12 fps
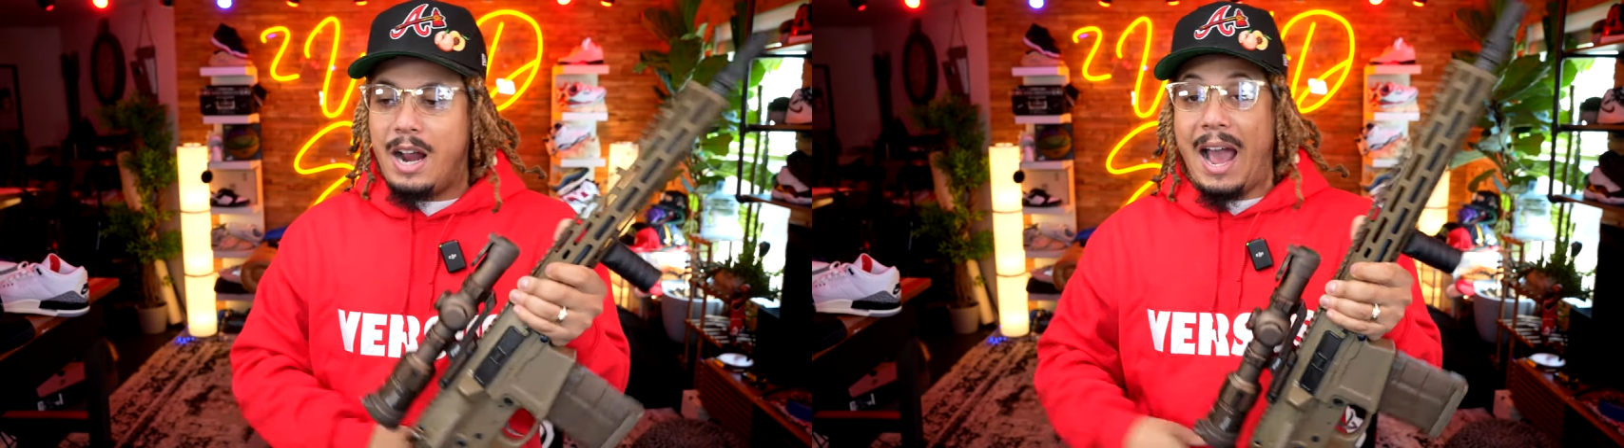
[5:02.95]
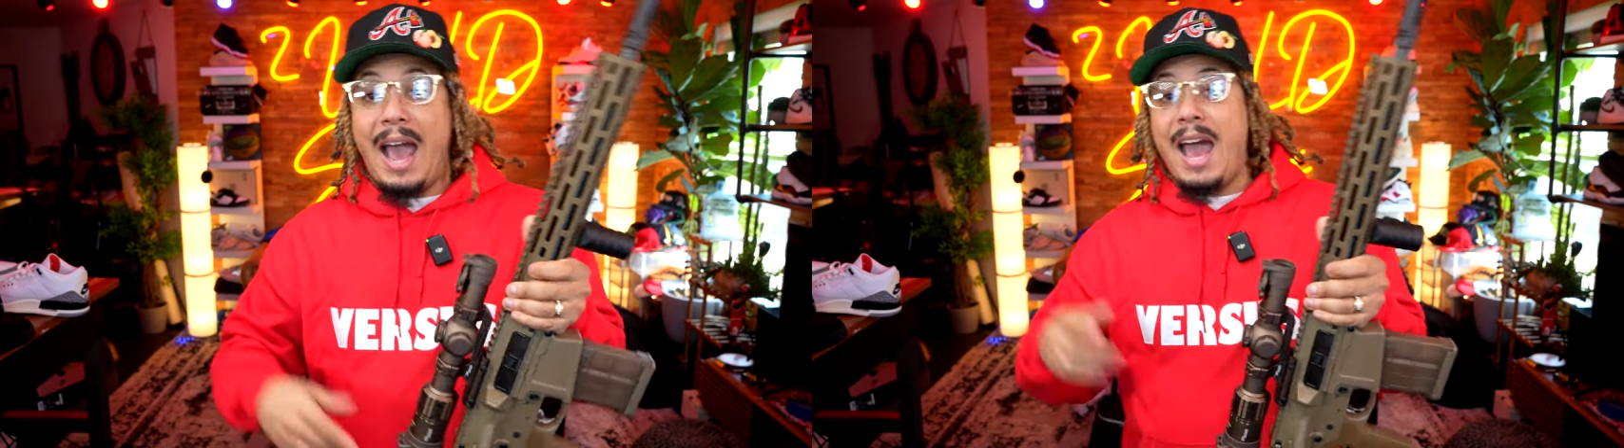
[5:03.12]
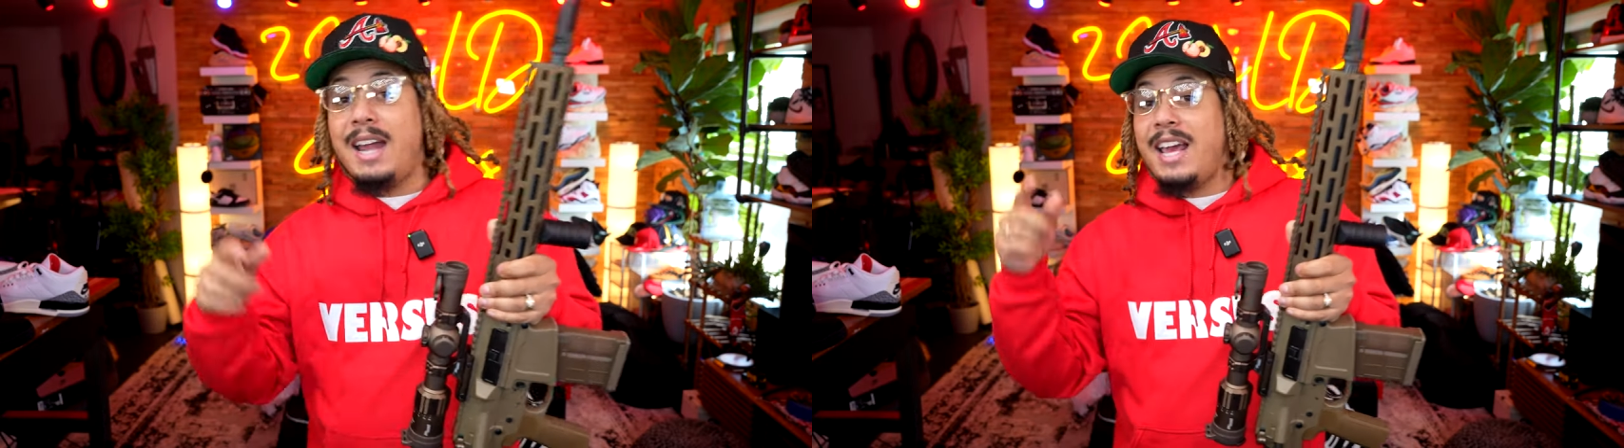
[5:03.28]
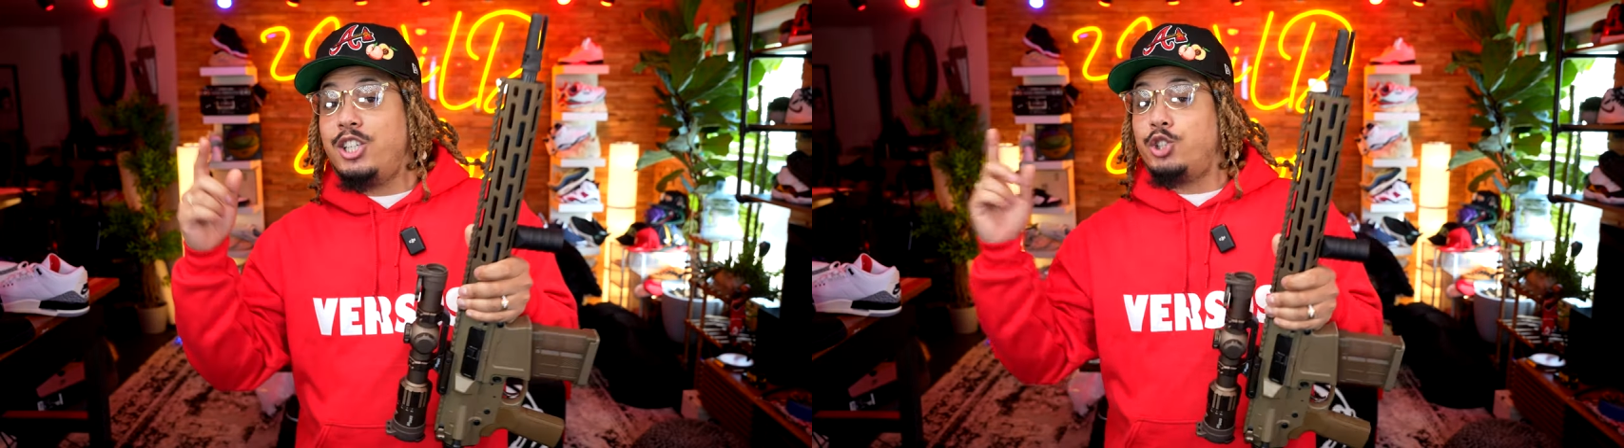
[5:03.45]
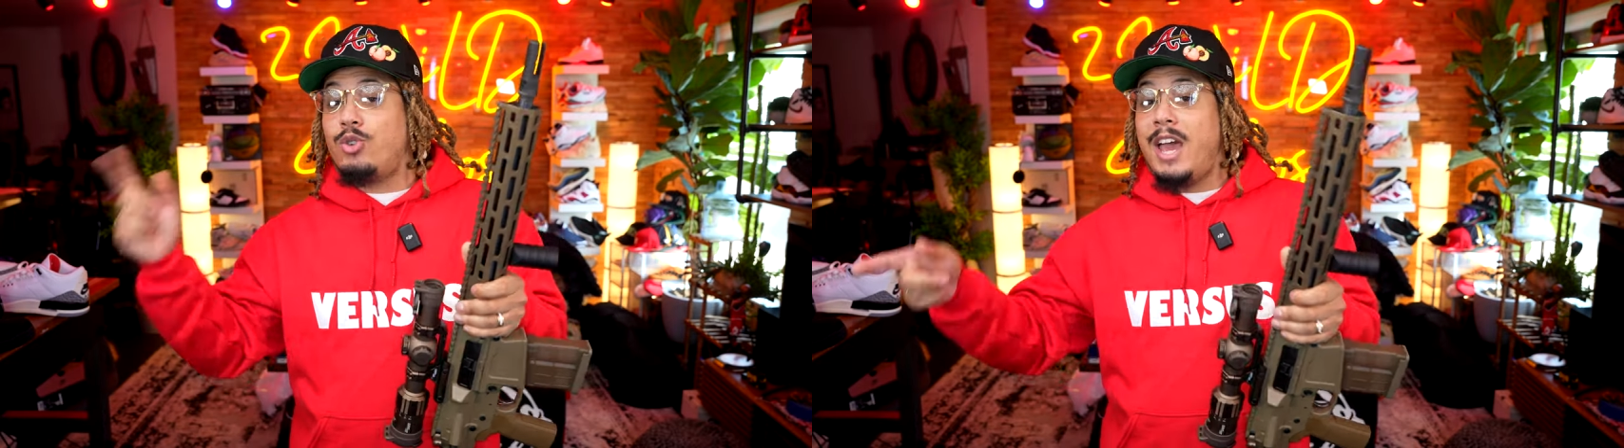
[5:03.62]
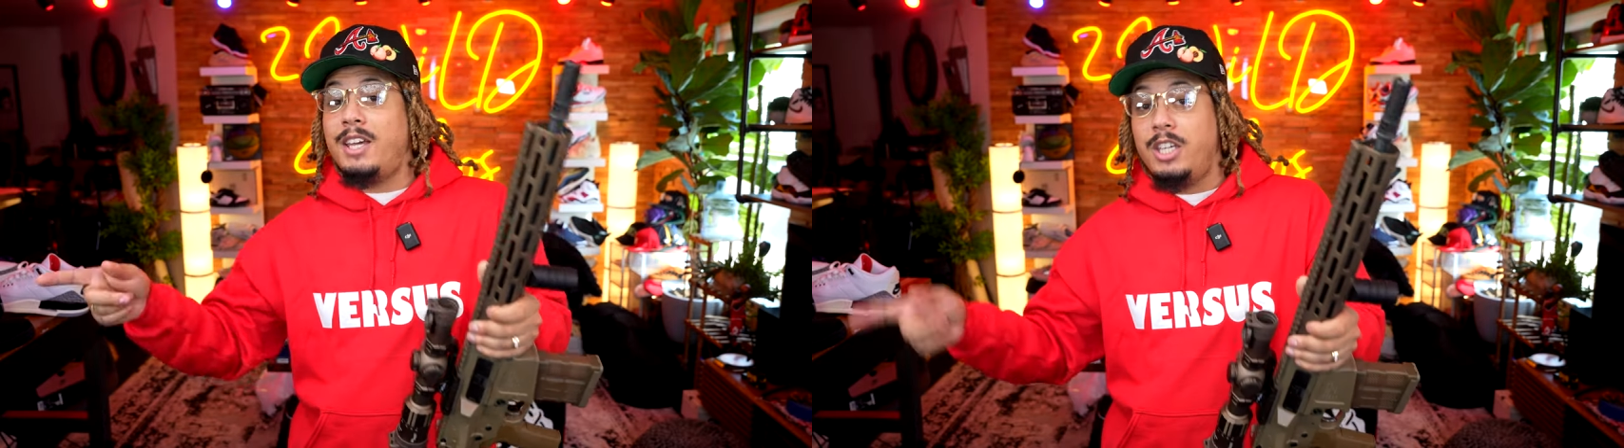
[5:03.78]
I had a
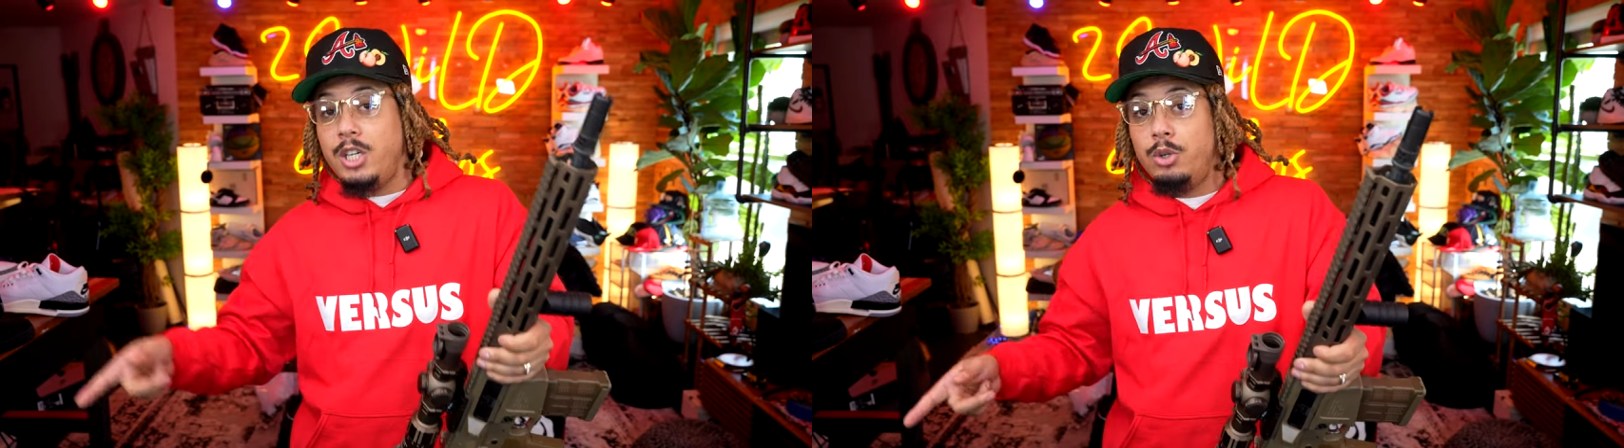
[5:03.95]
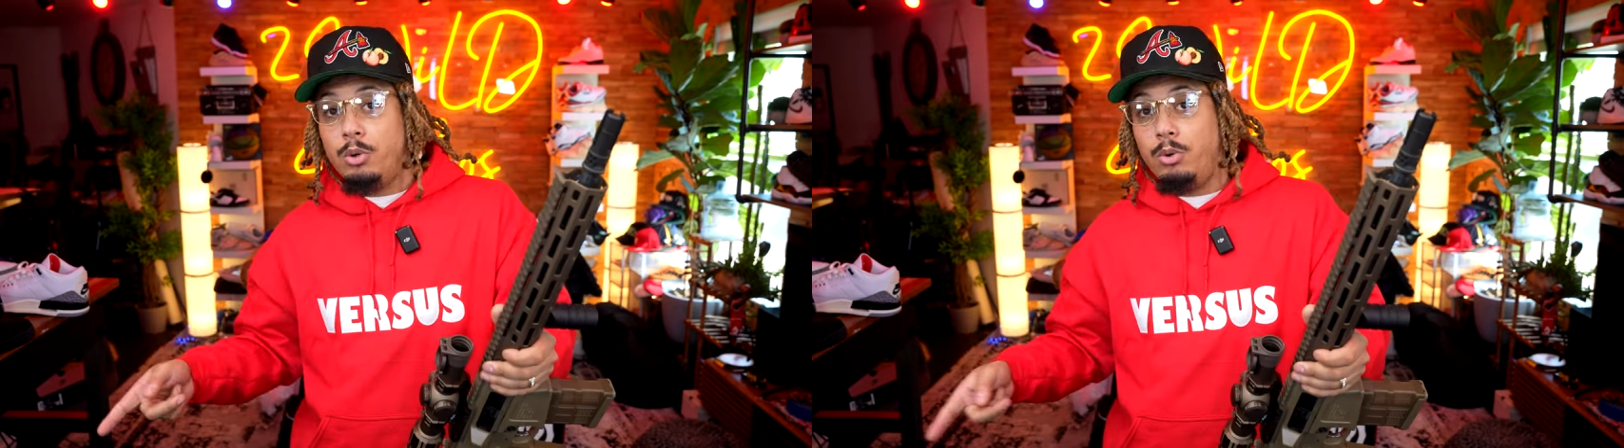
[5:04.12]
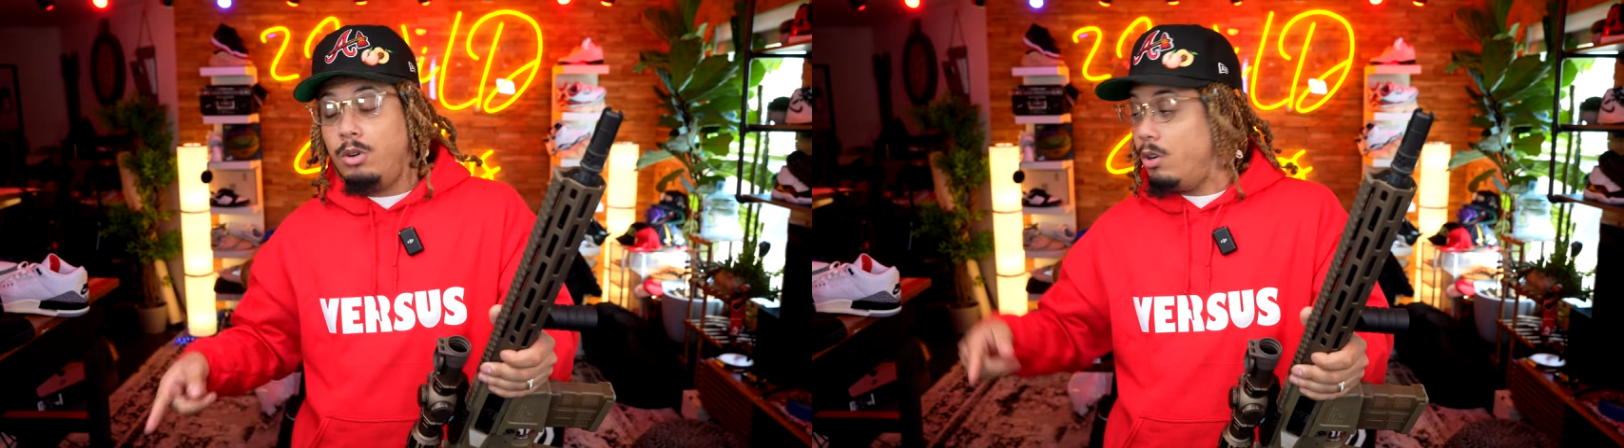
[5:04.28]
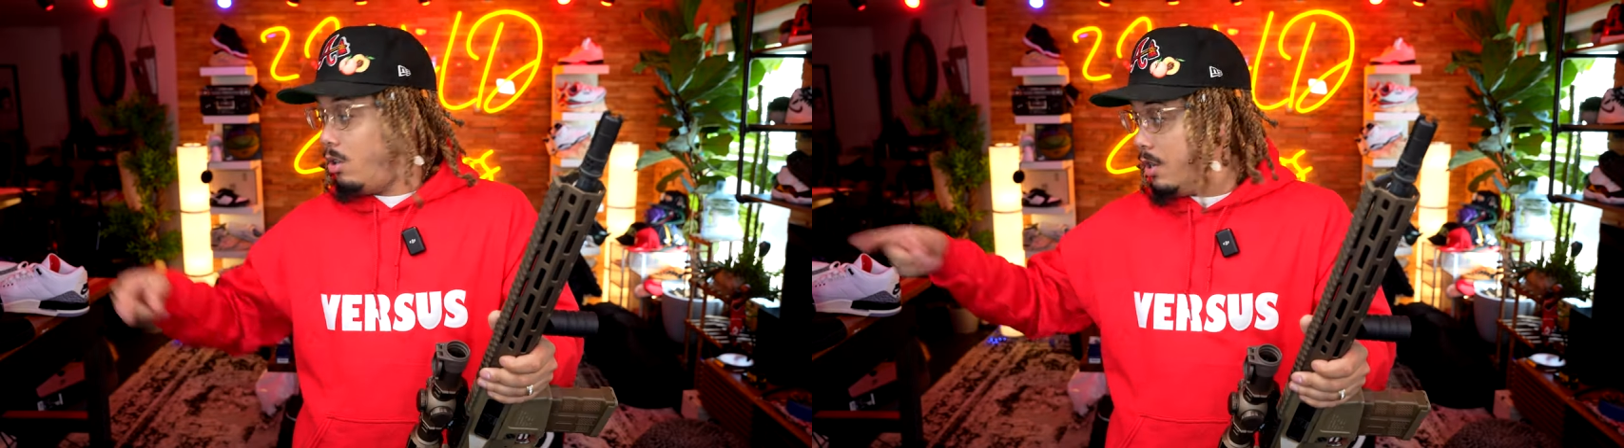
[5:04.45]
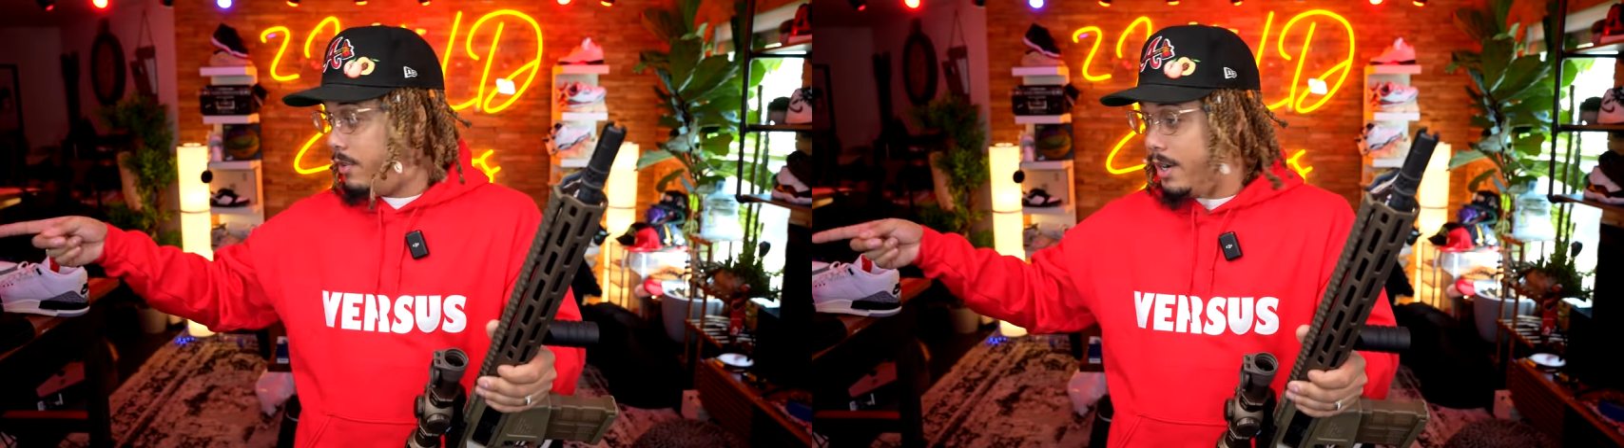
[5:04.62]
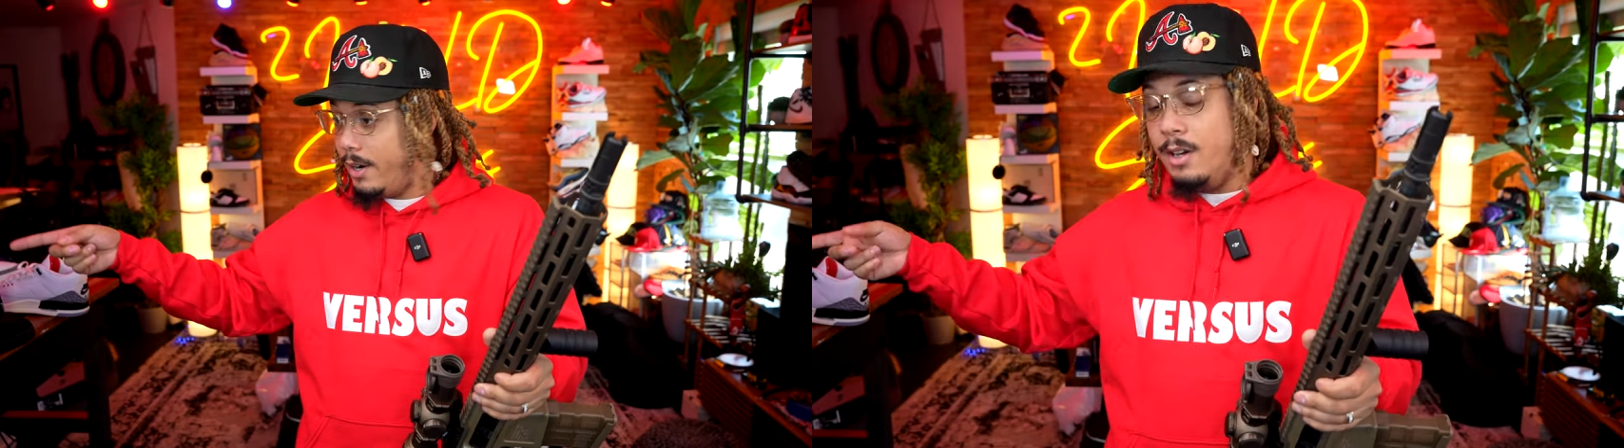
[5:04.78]
Strike Eagle
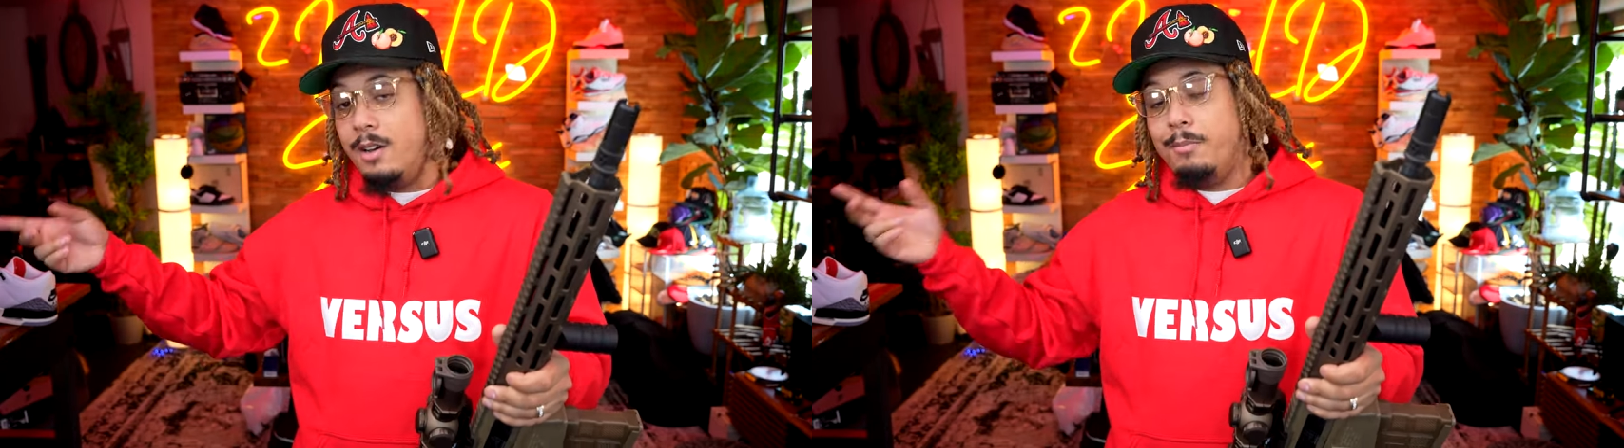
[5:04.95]
on there,